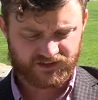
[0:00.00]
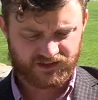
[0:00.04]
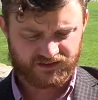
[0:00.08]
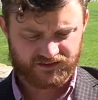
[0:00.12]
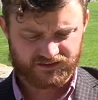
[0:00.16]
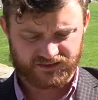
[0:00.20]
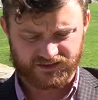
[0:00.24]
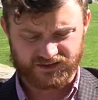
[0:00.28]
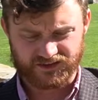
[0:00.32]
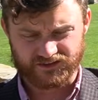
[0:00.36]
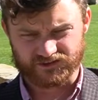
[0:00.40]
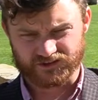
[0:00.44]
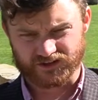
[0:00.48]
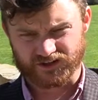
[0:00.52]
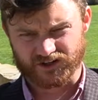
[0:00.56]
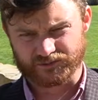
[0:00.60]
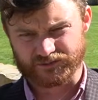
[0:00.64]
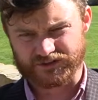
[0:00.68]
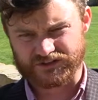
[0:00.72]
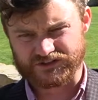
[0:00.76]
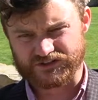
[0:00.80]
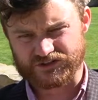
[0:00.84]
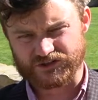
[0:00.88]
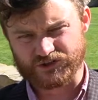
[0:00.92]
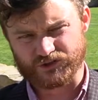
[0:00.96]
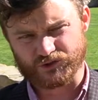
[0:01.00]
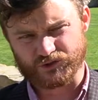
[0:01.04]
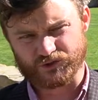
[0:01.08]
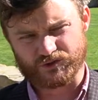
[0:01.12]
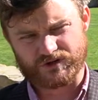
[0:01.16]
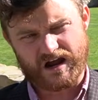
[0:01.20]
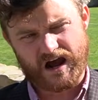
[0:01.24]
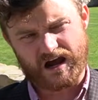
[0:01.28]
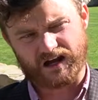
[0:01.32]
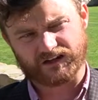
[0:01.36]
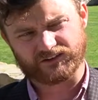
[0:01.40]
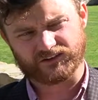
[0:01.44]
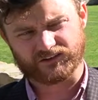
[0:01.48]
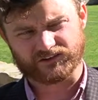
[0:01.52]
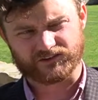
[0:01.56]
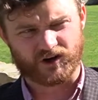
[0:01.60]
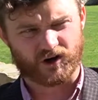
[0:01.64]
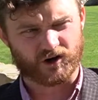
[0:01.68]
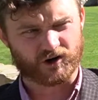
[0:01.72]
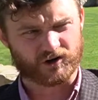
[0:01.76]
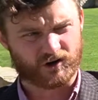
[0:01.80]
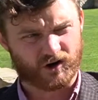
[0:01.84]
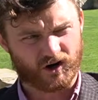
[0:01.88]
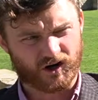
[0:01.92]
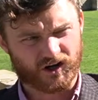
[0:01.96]
These are going to be two
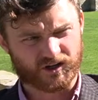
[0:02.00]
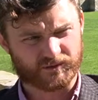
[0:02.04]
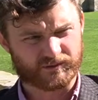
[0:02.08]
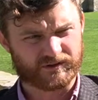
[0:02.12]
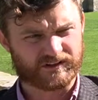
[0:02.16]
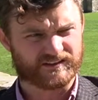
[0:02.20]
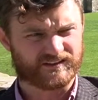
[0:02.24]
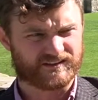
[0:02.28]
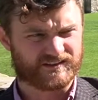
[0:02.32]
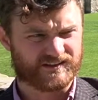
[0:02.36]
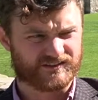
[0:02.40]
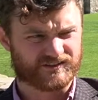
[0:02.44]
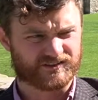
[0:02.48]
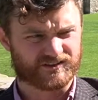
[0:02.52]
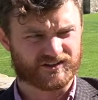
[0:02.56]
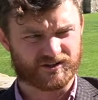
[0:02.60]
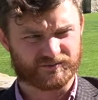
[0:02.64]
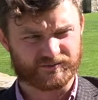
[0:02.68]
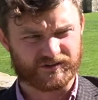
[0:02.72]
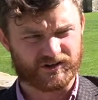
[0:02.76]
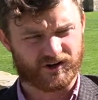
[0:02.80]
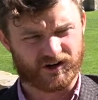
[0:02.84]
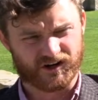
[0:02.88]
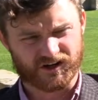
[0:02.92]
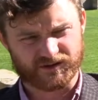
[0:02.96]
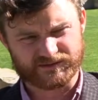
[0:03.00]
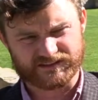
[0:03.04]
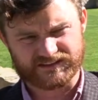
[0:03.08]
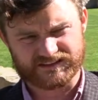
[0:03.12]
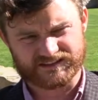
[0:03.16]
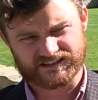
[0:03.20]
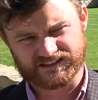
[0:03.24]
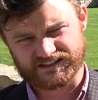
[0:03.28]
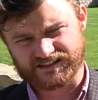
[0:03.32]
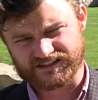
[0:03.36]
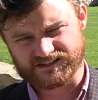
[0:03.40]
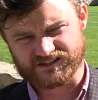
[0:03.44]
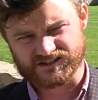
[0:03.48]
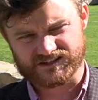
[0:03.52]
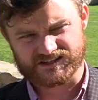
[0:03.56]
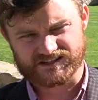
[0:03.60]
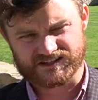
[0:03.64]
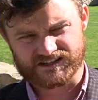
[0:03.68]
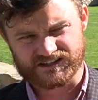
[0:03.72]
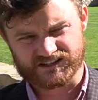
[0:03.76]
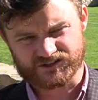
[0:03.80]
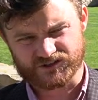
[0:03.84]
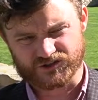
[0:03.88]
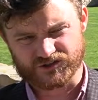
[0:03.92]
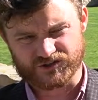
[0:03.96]
non-starter arguments. These are going to be arguments that he just
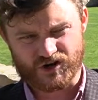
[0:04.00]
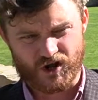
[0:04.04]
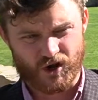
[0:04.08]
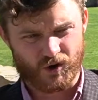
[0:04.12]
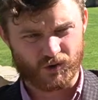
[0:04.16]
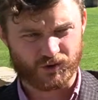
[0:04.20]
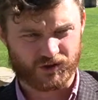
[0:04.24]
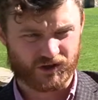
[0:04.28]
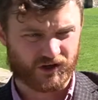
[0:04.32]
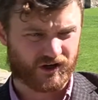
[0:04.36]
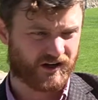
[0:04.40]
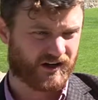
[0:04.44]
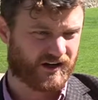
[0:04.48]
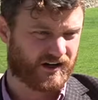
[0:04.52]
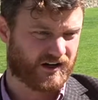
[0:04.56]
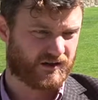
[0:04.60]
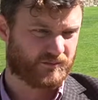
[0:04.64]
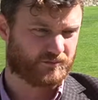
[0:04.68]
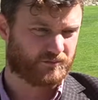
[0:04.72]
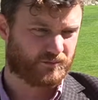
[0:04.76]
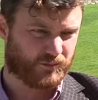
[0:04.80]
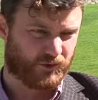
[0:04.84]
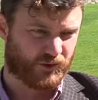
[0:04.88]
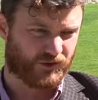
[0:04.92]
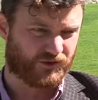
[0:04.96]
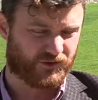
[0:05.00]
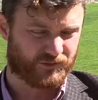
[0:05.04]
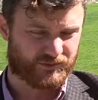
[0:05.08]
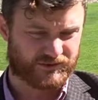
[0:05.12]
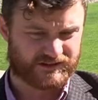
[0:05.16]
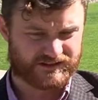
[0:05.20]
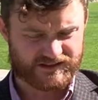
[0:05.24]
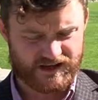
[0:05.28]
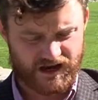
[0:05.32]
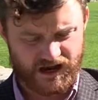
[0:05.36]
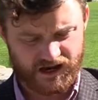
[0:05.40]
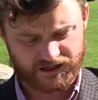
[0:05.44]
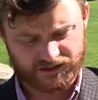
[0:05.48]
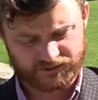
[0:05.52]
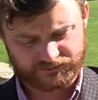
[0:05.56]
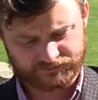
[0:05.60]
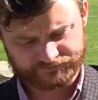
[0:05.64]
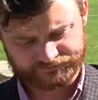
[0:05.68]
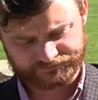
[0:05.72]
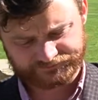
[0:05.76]
thinks are no good and he puts them aside.